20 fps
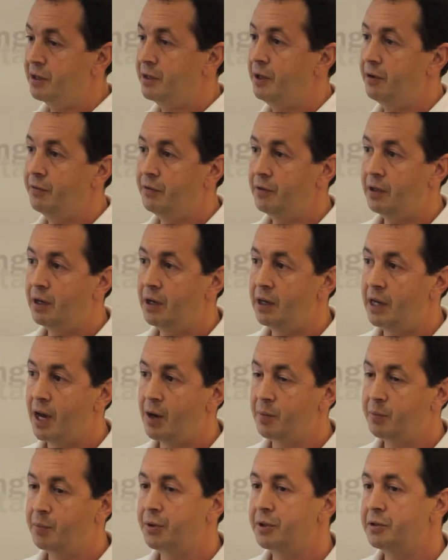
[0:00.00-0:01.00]
that the FEA
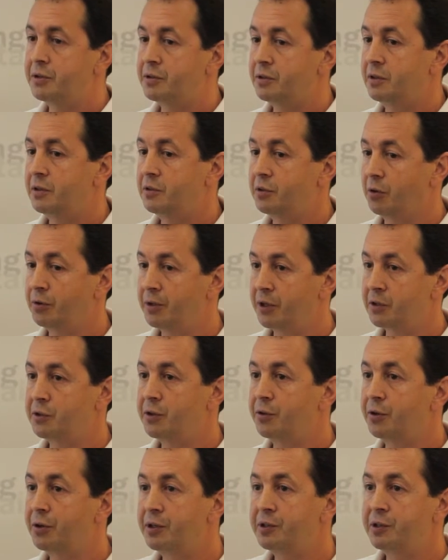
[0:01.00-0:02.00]
outputs is only
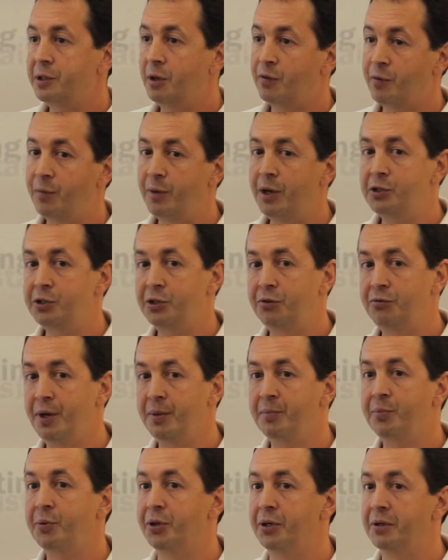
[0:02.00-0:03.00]
as good as the information
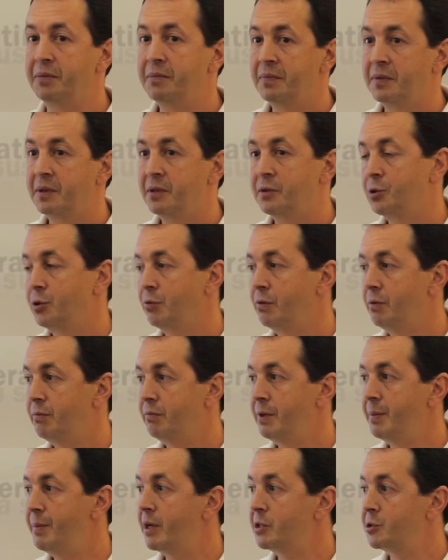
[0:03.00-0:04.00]
you input. So
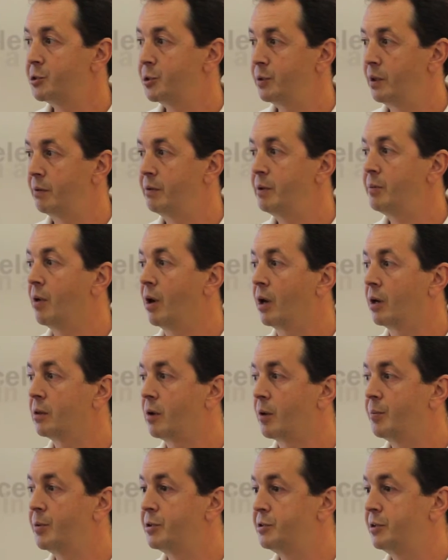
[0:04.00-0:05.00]
we make sure that we
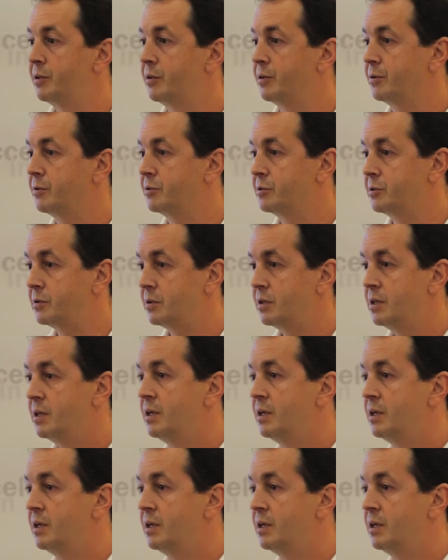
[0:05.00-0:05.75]
model our materials